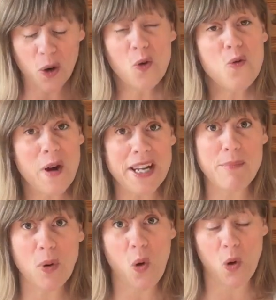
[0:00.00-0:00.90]
already
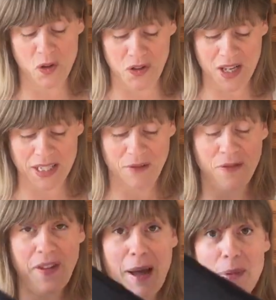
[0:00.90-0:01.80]
bought this
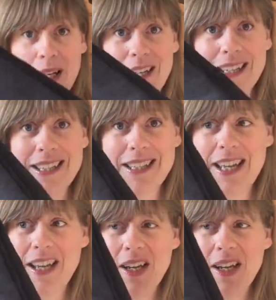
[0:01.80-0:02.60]
fabulous,